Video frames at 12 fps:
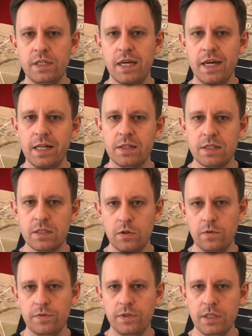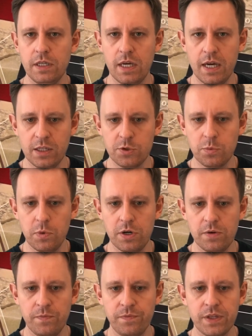else, something
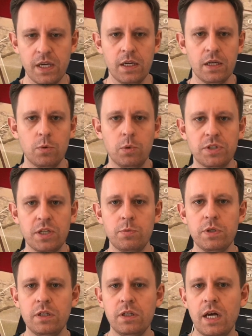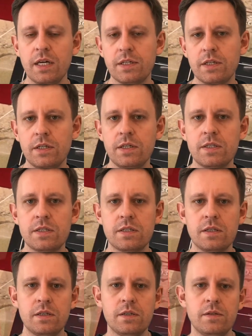elsewhere. What I really like is,
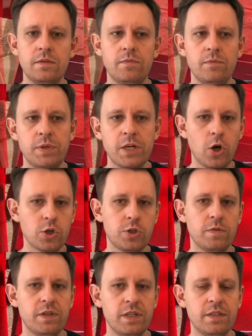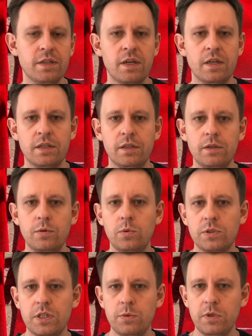because of it,
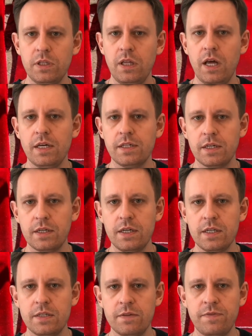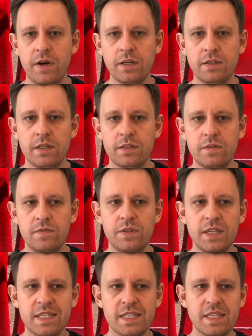what I really like is the fact that
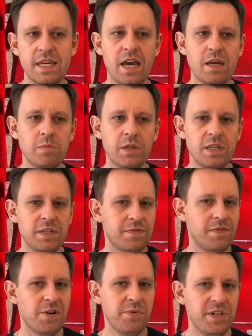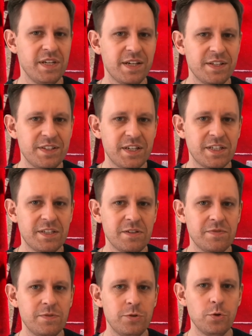this game is very
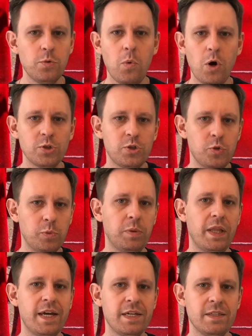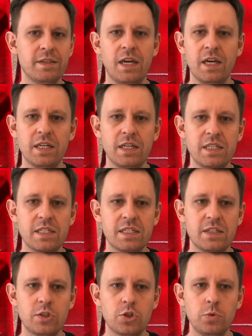addictive. You want to play it. It's
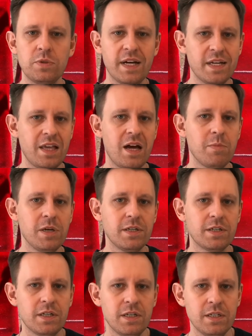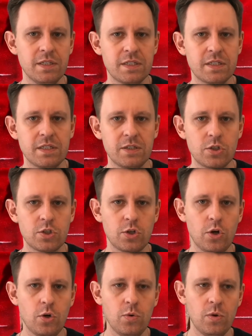so dynamic, it's
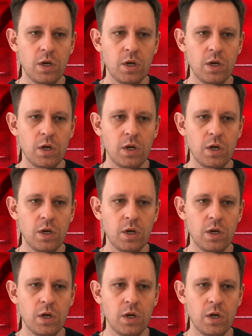so